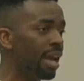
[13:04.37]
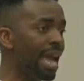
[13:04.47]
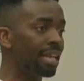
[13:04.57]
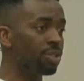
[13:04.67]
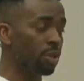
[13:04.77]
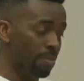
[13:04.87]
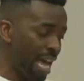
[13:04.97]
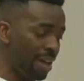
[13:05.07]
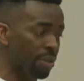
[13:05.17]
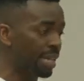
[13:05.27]
and you may
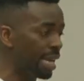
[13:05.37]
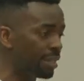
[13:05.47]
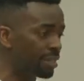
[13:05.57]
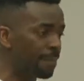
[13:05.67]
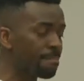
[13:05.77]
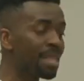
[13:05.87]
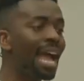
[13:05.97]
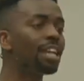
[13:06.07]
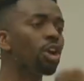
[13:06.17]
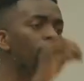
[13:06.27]
have your kids
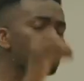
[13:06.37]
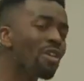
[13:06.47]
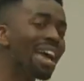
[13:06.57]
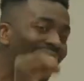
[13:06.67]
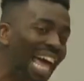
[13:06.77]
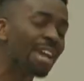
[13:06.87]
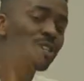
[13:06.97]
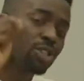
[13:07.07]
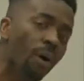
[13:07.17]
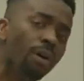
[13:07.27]
and your prayer life
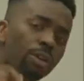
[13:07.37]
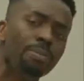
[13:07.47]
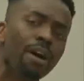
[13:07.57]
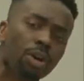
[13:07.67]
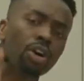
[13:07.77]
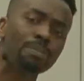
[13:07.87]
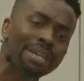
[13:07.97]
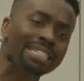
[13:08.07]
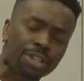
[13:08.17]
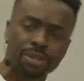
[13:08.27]
is all about God
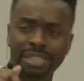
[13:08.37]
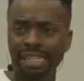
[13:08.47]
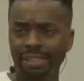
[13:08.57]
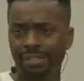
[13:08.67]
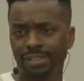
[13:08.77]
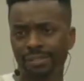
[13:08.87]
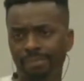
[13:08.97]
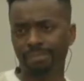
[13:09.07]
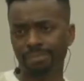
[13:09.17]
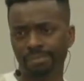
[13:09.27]
meeting your needs.
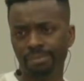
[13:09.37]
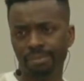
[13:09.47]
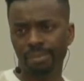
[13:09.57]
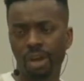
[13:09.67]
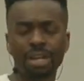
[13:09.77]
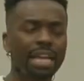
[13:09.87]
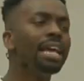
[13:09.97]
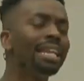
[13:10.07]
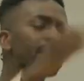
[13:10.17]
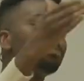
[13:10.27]
Okay,
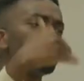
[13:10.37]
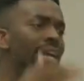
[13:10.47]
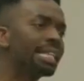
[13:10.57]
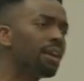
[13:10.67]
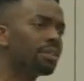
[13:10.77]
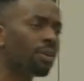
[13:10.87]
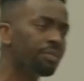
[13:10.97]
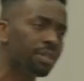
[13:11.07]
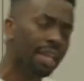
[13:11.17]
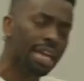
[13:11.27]
let's break down
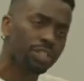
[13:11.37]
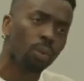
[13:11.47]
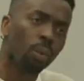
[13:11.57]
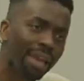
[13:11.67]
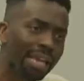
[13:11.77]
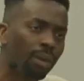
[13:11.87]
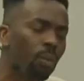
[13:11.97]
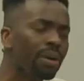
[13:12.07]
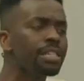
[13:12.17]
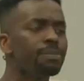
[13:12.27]
over the last week.
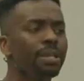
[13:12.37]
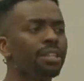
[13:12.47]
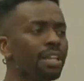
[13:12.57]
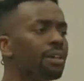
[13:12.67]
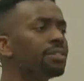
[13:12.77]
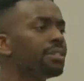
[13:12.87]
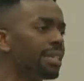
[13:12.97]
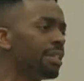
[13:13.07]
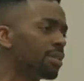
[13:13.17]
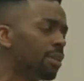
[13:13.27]
What has been the
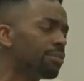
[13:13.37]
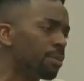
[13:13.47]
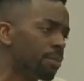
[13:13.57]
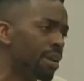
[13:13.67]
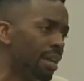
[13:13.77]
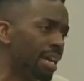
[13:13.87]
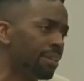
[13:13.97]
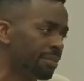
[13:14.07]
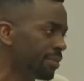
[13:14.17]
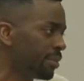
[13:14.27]
content of your prayer
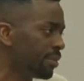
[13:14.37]
life?